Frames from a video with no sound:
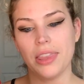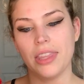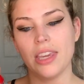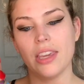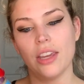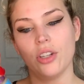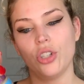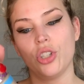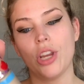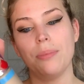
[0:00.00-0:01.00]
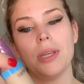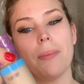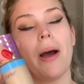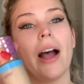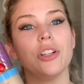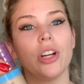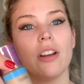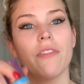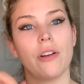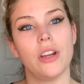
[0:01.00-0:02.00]
the Shape Tape
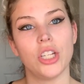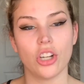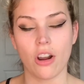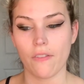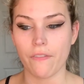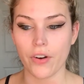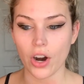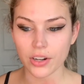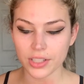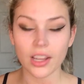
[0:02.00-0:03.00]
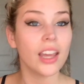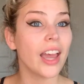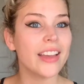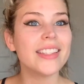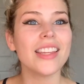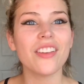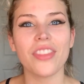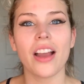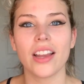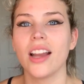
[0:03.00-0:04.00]
Hydrating Foundation on first and see if
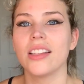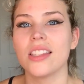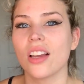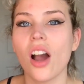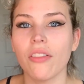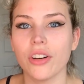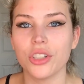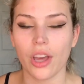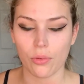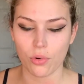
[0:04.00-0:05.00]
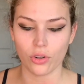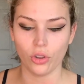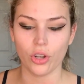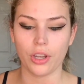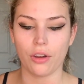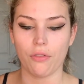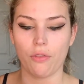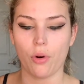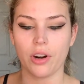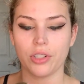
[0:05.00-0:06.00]
that gets the coverage that we're looking for.